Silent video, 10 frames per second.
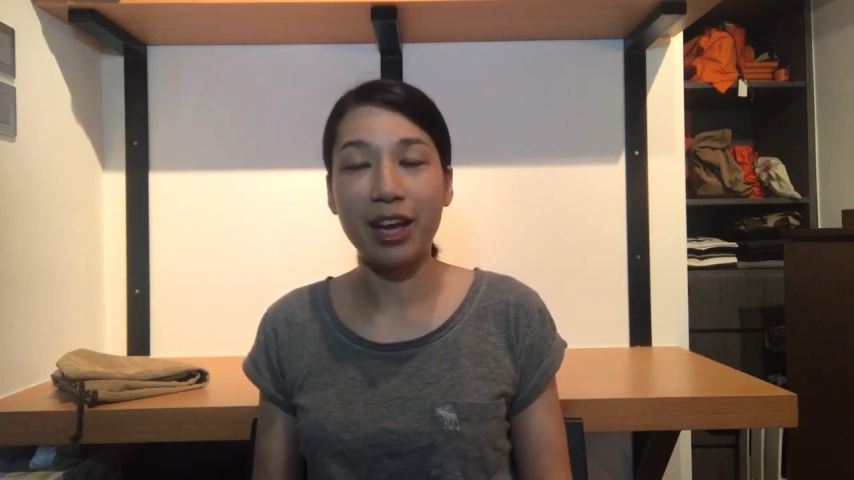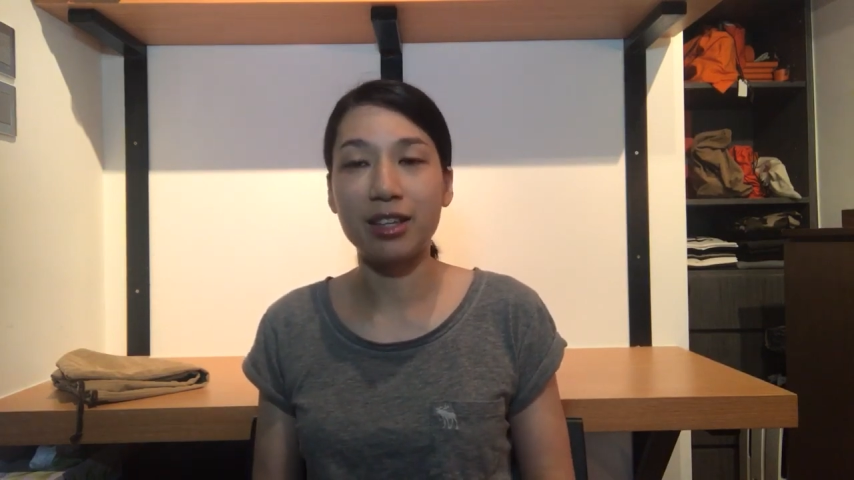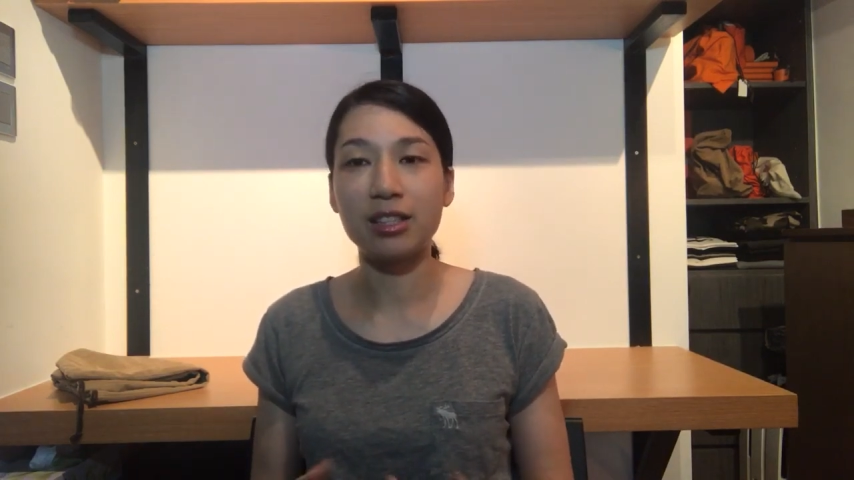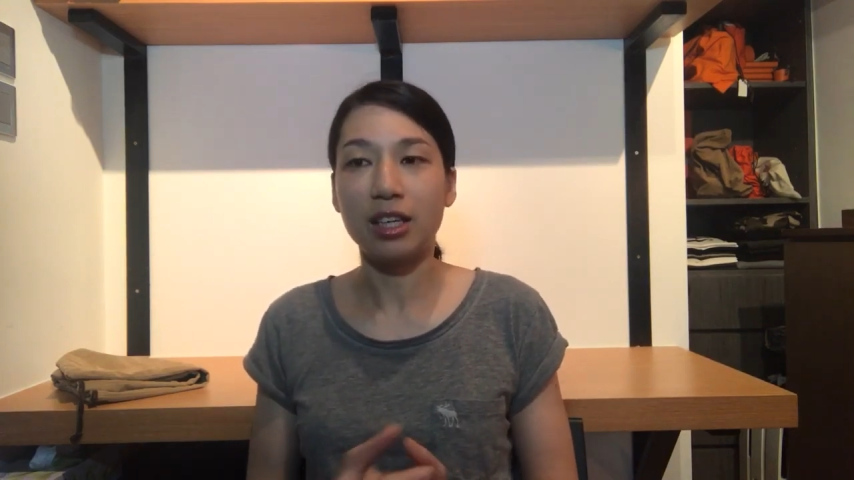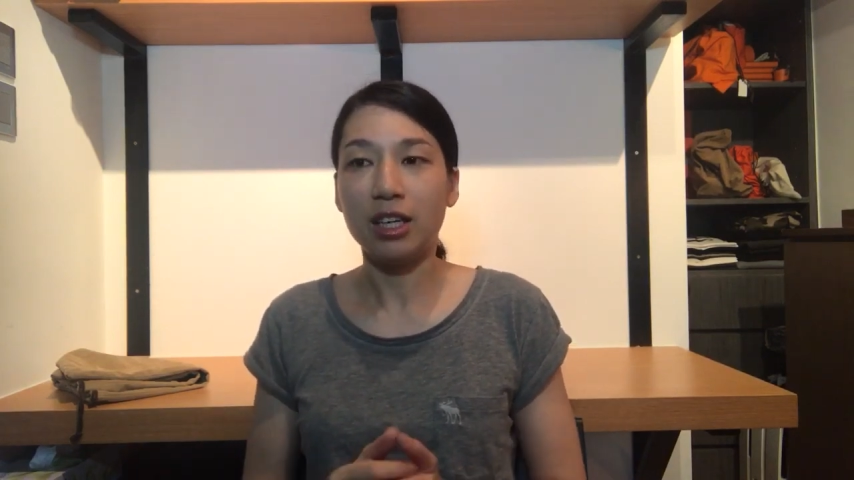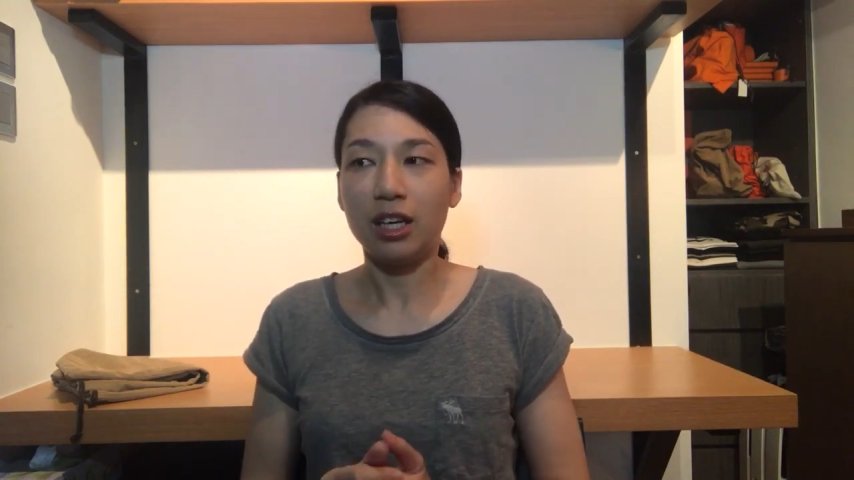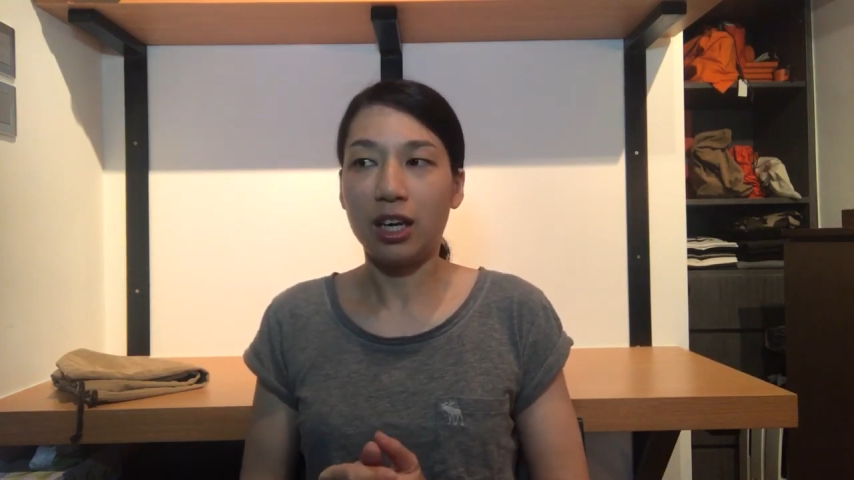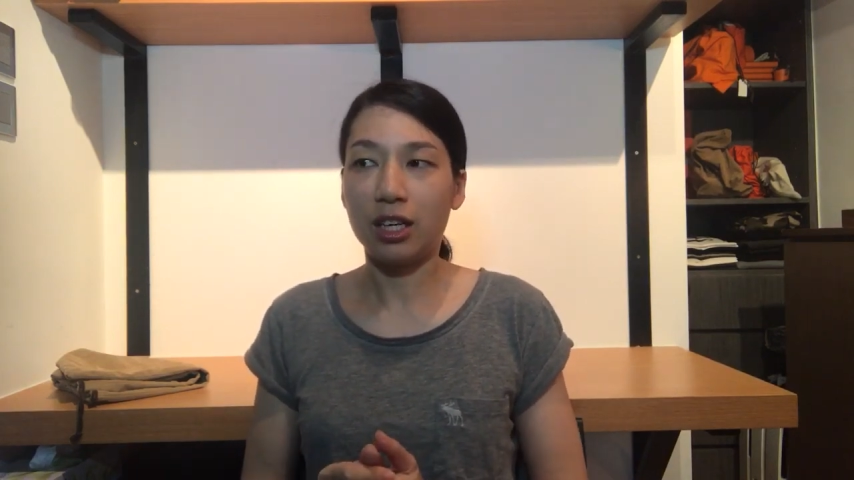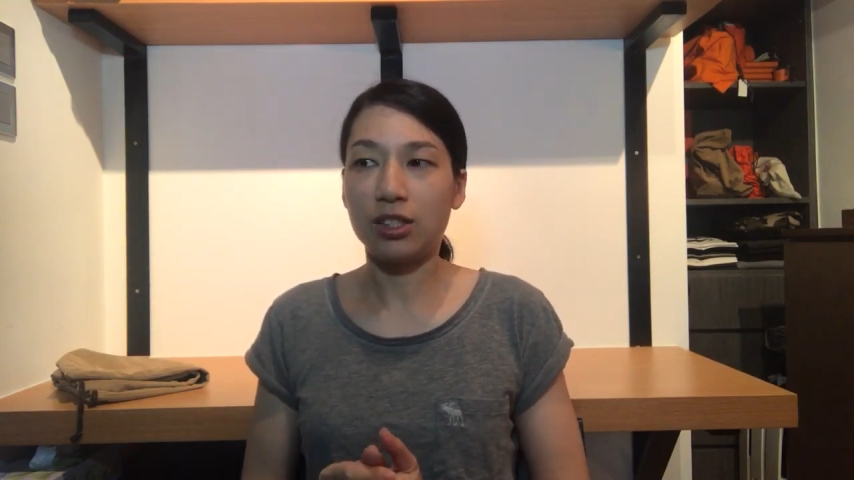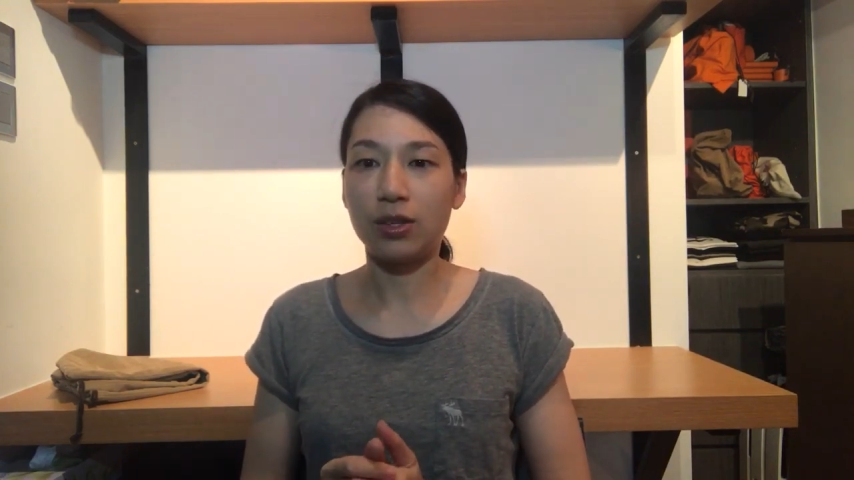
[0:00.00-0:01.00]
And
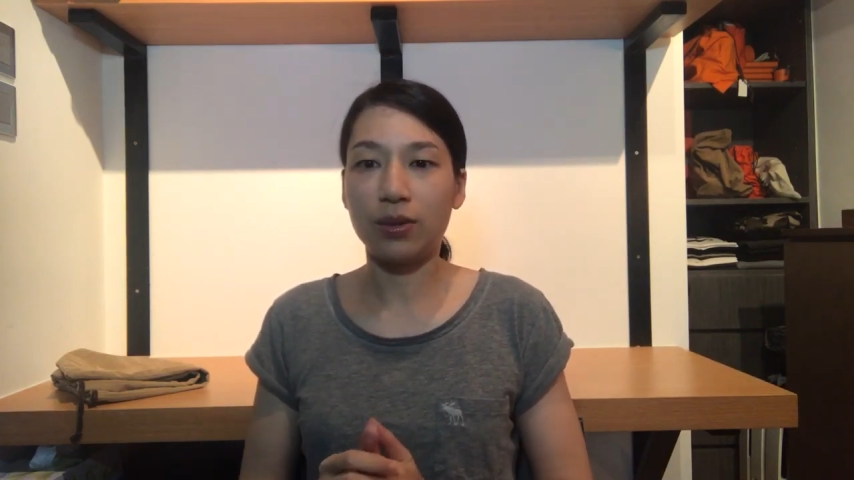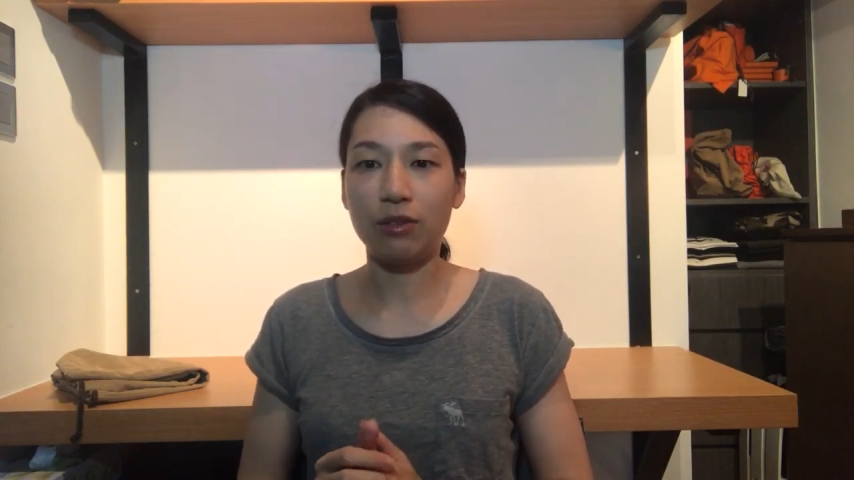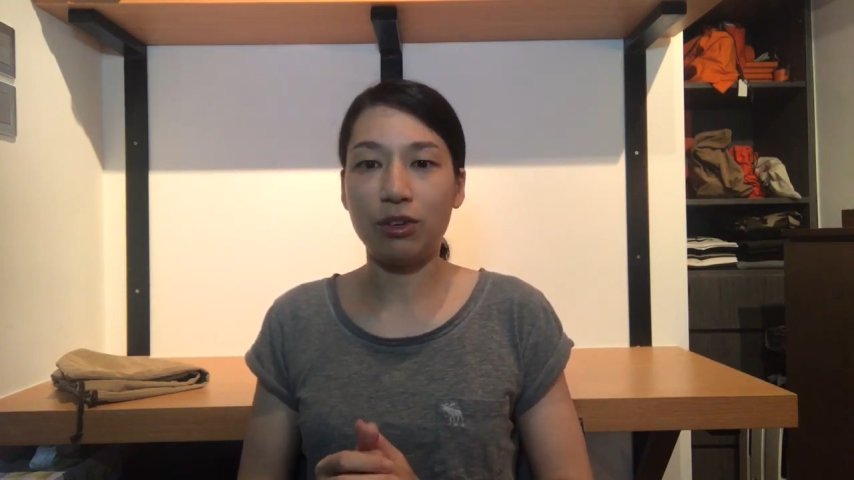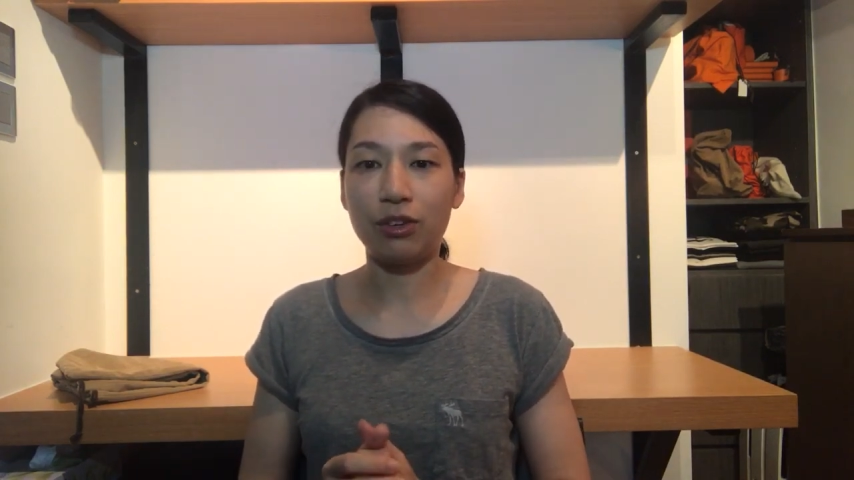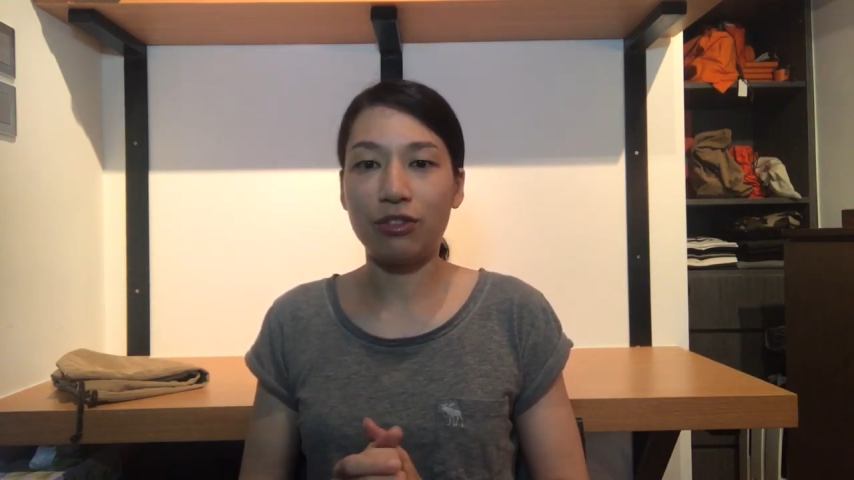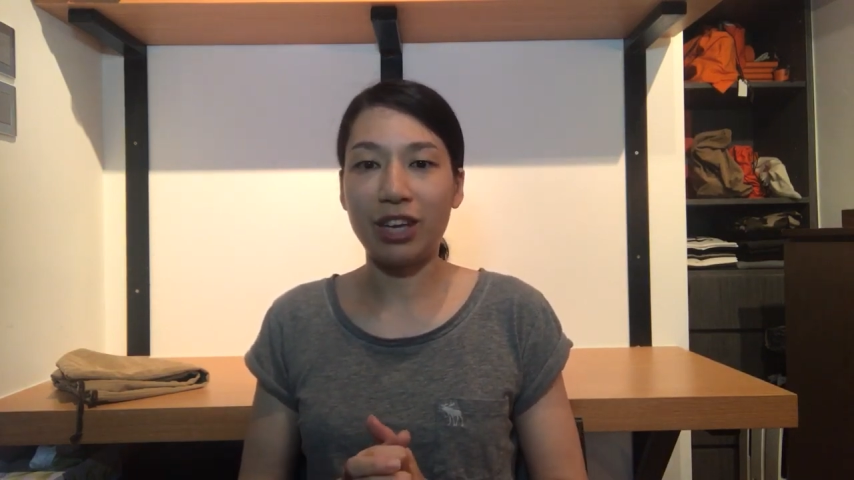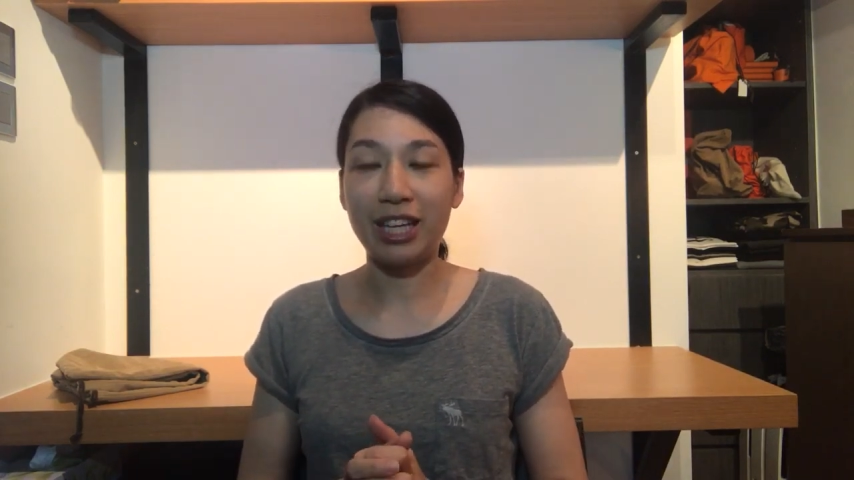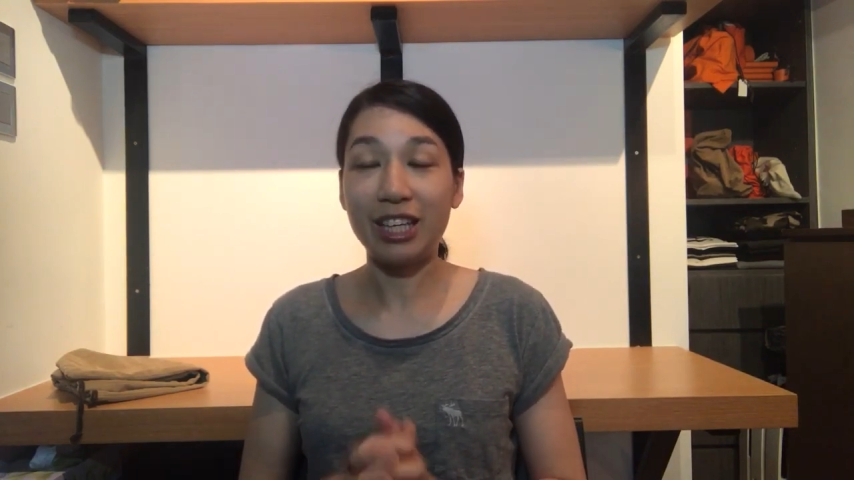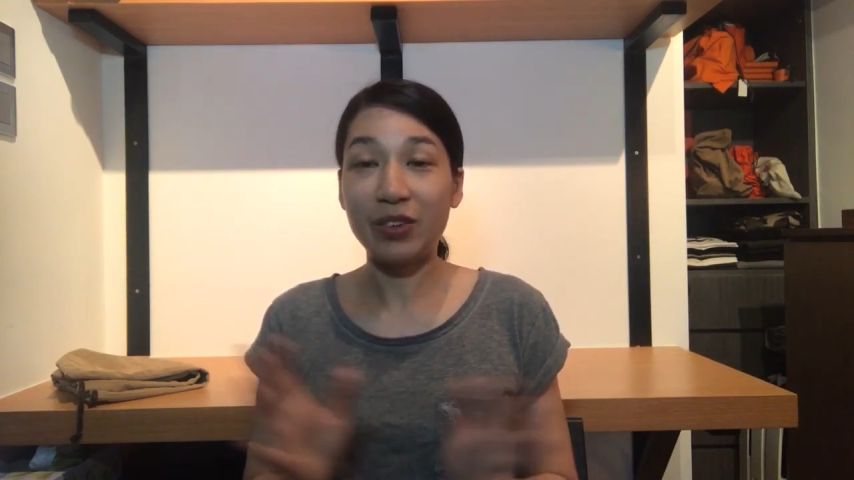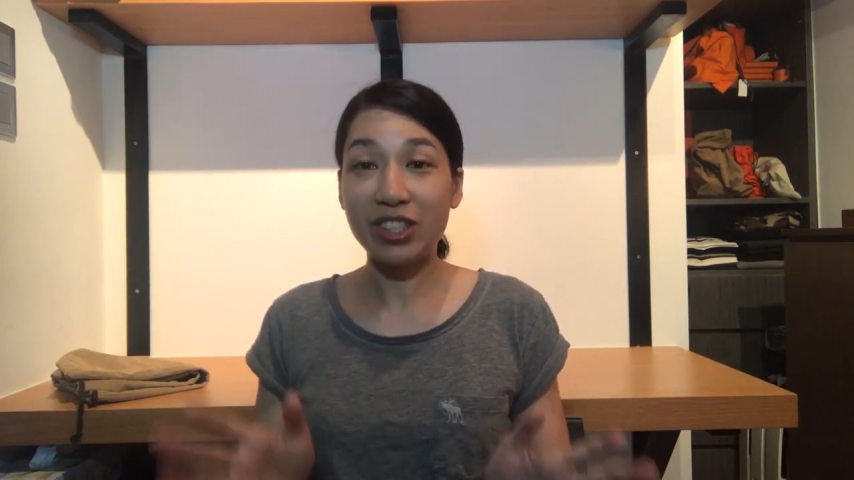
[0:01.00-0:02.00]
so if you have
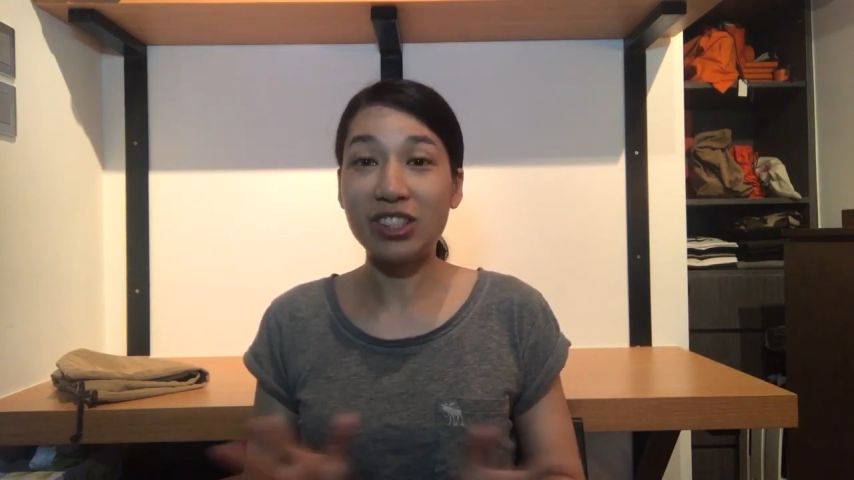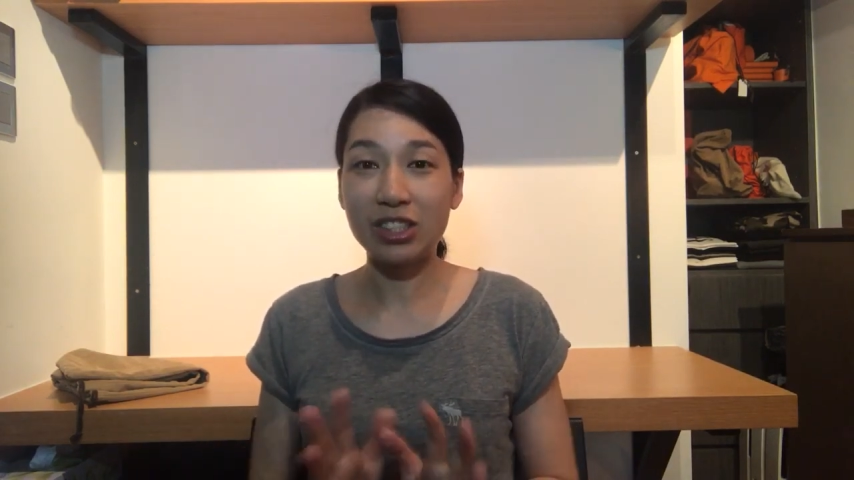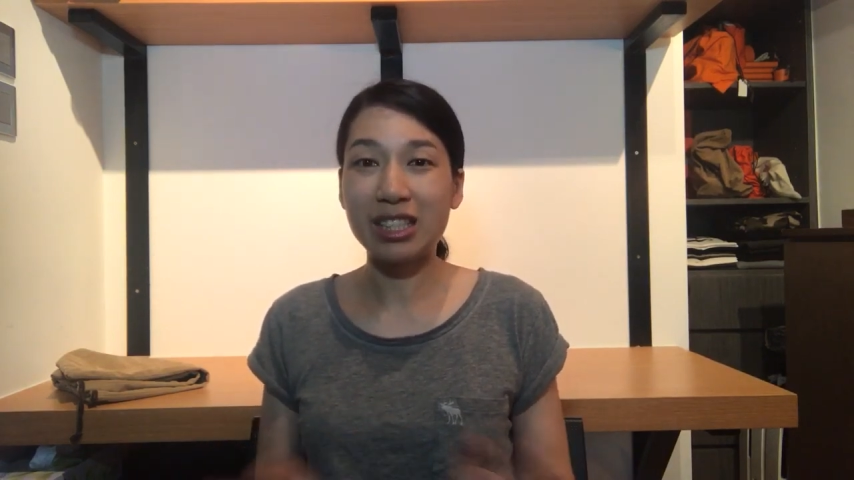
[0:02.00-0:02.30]
any questions,